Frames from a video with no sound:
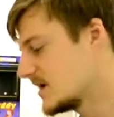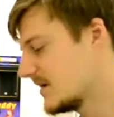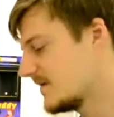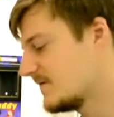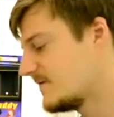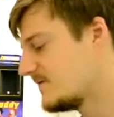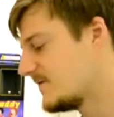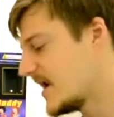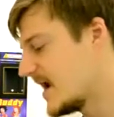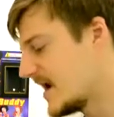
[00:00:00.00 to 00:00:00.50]

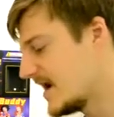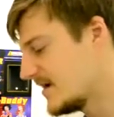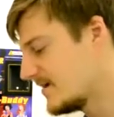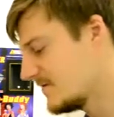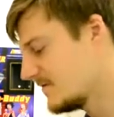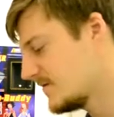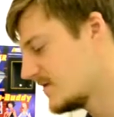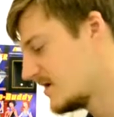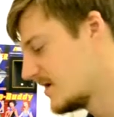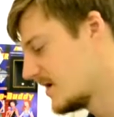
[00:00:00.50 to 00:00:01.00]
and
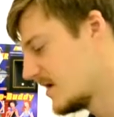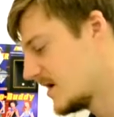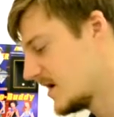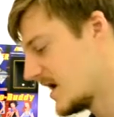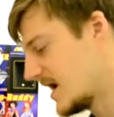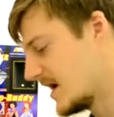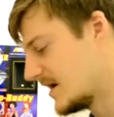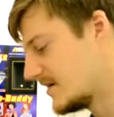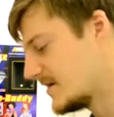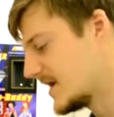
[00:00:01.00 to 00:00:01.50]
5
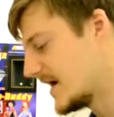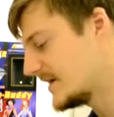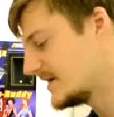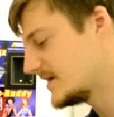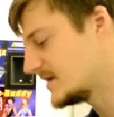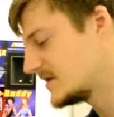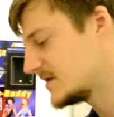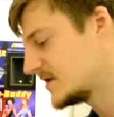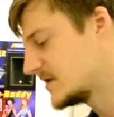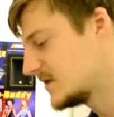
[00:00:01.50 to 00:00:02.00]
and
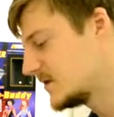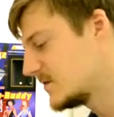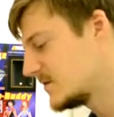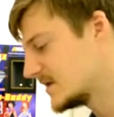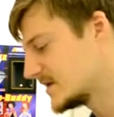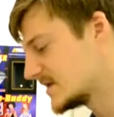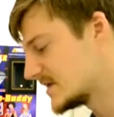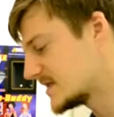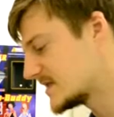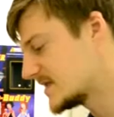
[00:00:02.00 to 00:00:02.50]
92
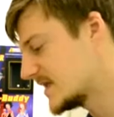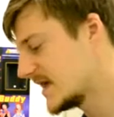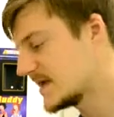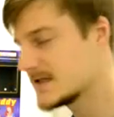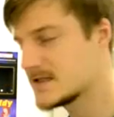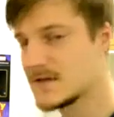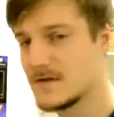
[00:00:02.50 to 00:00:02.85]
and 6.